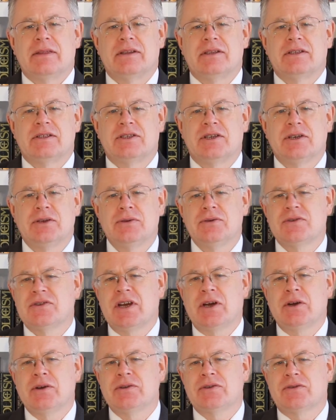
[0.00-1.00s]
The two
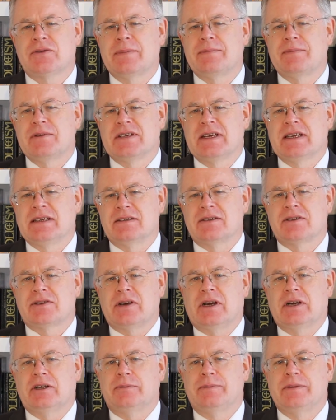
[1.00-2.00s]
zones represent a
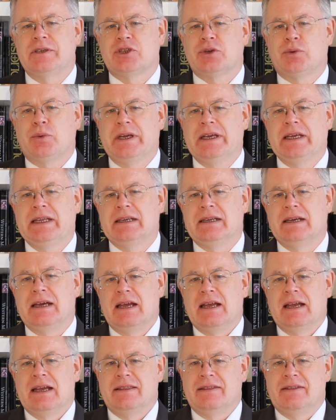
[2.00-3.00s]
struggle between
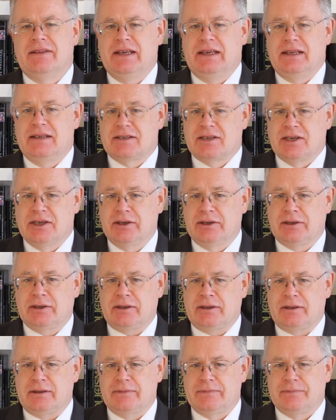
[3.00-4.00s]
the
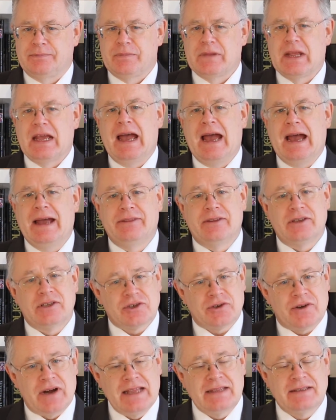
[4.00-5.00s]
eternal and the
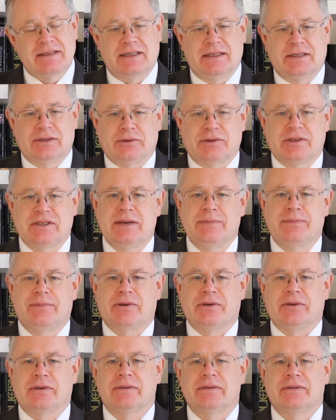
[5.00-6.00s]
transient or
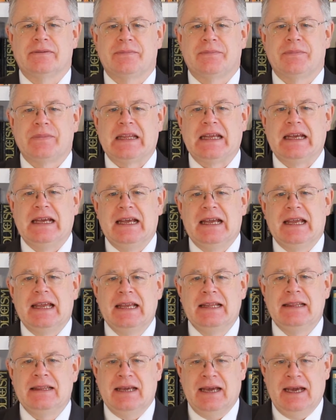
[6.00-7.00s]
temporal.
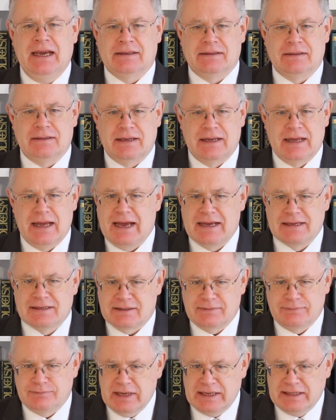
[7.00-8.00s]
In the end,
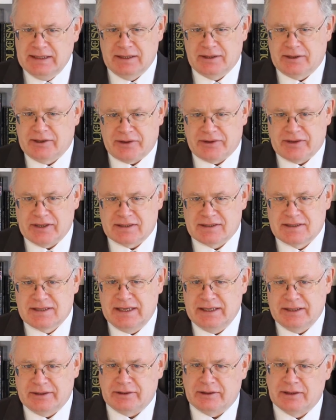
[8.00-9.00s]
as in many a Gothic
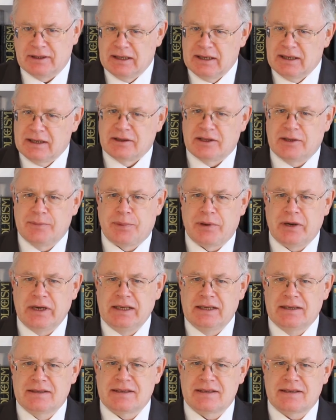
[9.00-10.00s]
tale, the
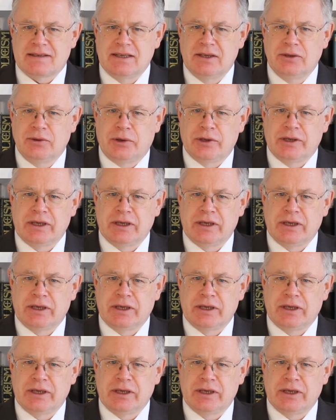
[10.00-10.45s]
pre-existing